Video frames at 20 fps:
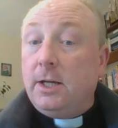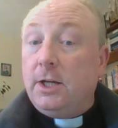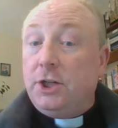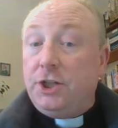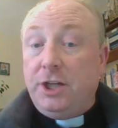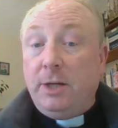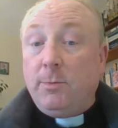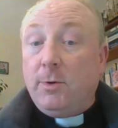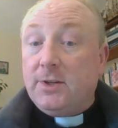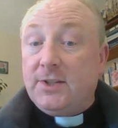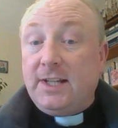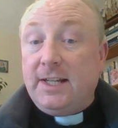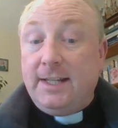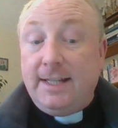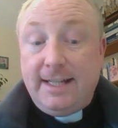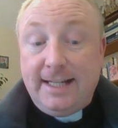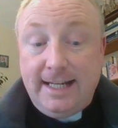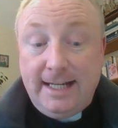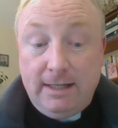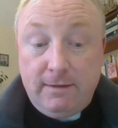She was
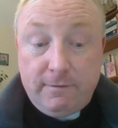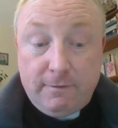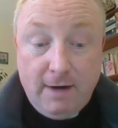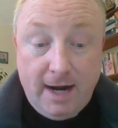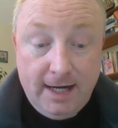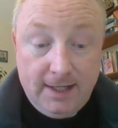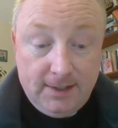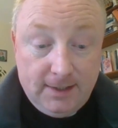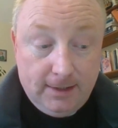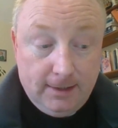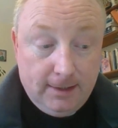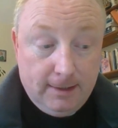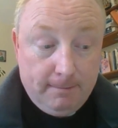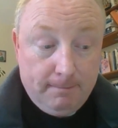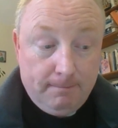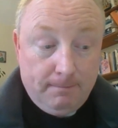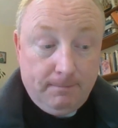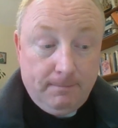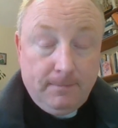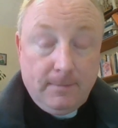indeed frightened.
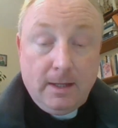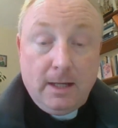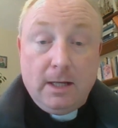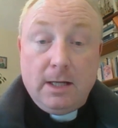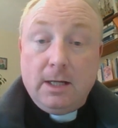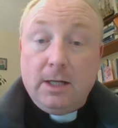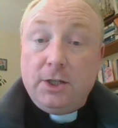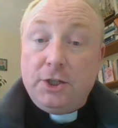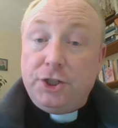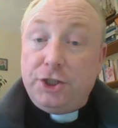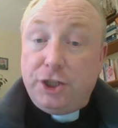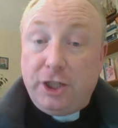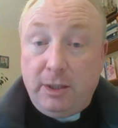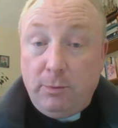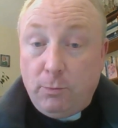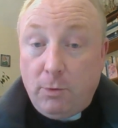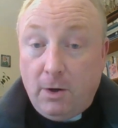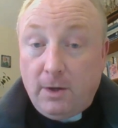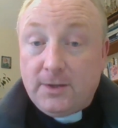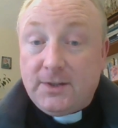She
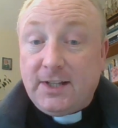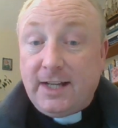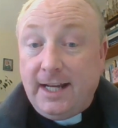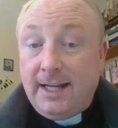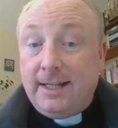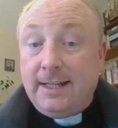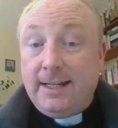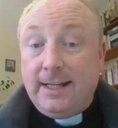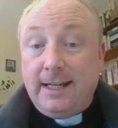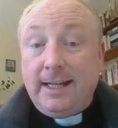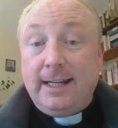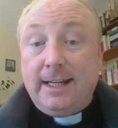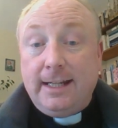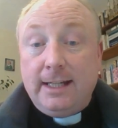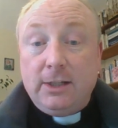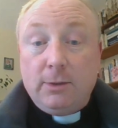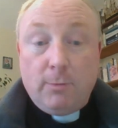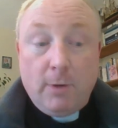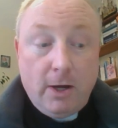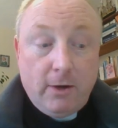was
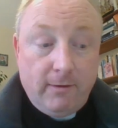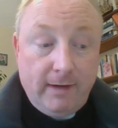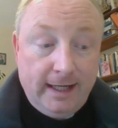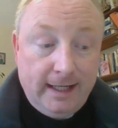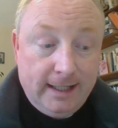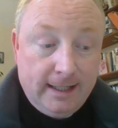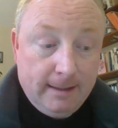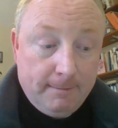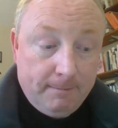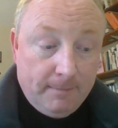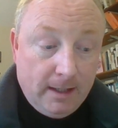indeed worried.